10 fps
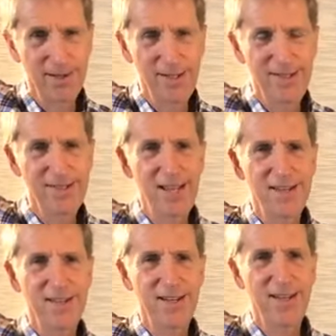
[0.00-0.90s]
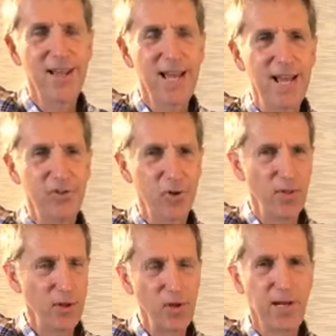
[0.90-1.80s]
It says in Ezra,
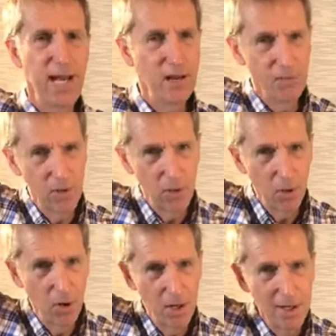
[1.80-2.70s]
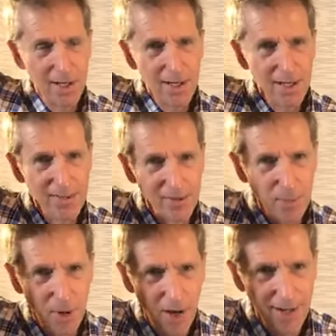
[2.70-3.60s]
the good hand of the Lord is
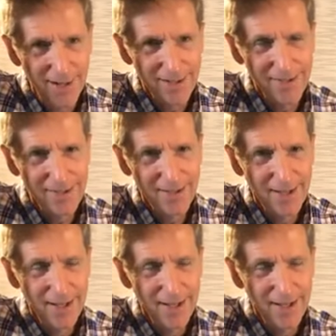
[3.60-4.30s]
upon us.